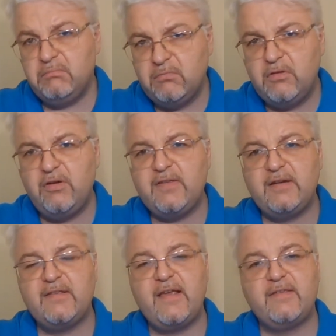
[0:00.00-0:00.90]
there is a
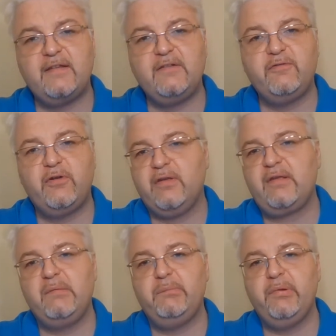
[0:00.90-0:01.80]
necessity, for
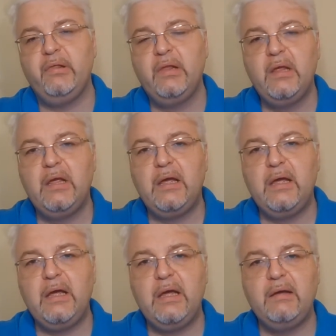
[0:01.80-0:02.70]
example,
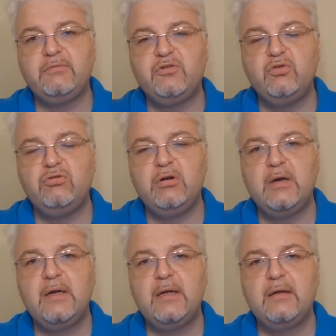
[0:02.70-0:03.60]
to
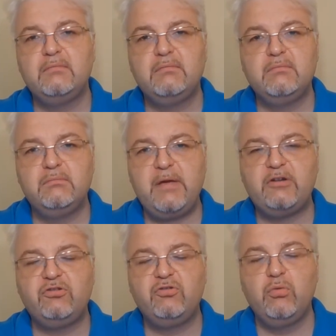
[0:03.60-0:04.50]
make
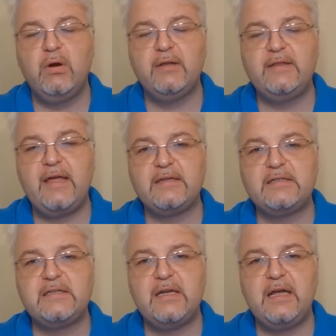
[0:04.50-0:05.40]
sure
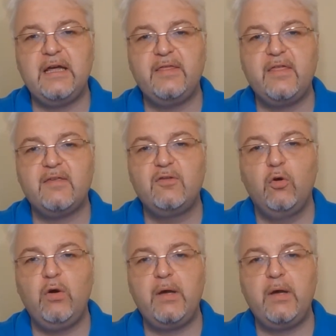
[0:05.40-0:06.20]
that there's no